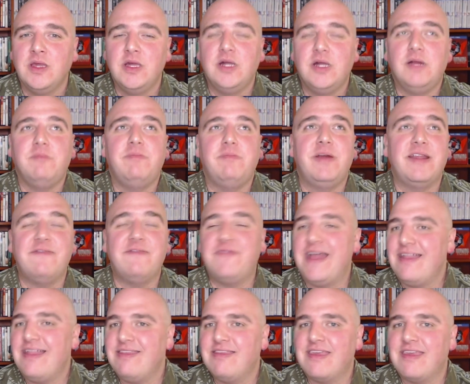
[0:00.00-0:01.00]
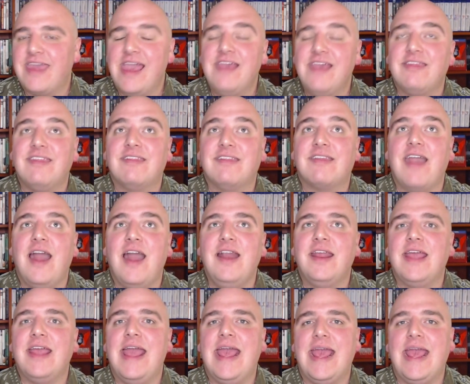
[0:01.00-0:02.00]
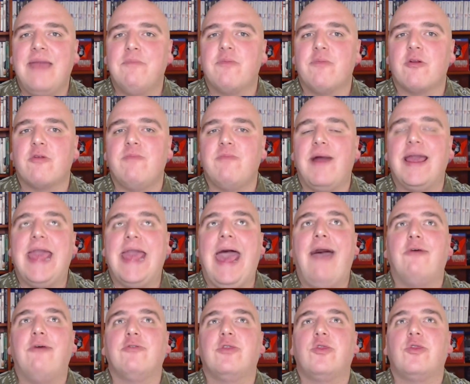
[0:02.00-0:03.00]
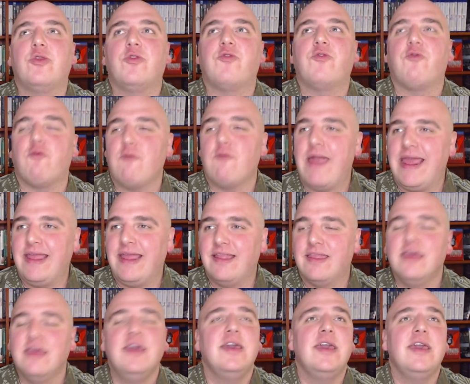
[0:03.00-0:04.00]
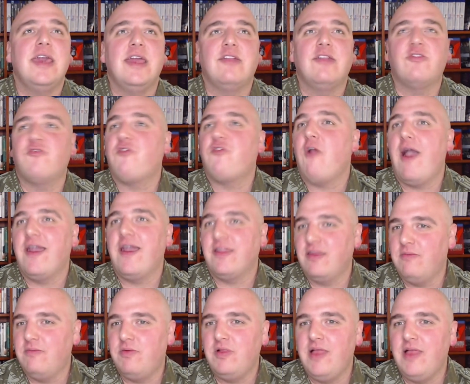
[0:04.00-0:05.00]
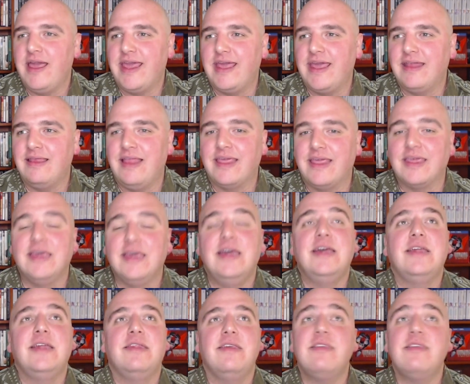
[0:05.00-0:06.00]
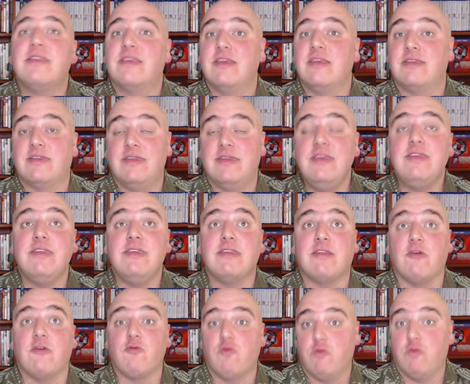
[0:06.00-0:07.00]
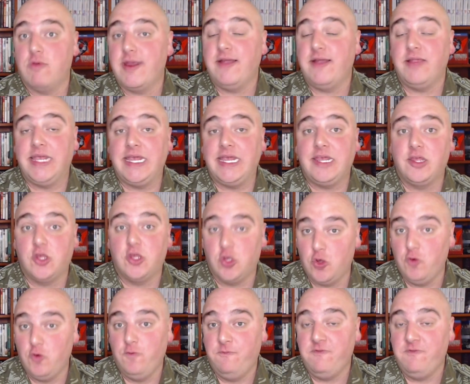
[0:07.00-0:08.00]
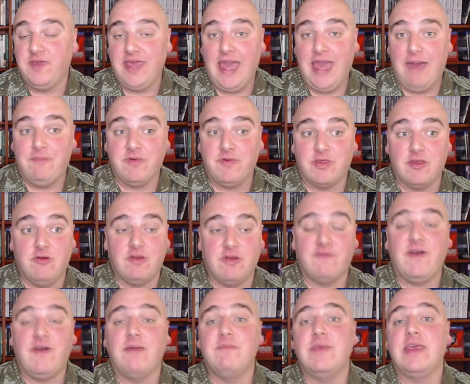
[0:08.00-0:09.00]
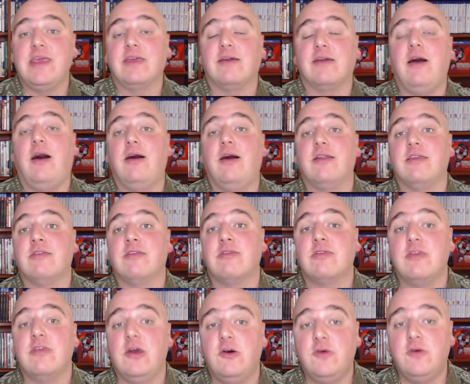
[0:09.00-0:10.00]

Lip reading: but if that's the case, it's kind of hampered by how straight it's trying to play it. Like this, because this is a really goofy episode, if I'm being honest. So